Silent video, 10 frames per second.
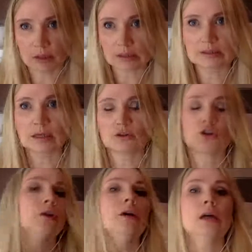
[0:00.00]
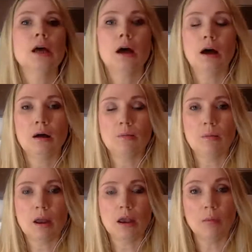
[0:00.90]
etc.,
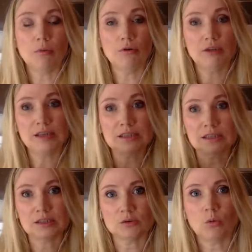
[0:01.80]
number of ACEs,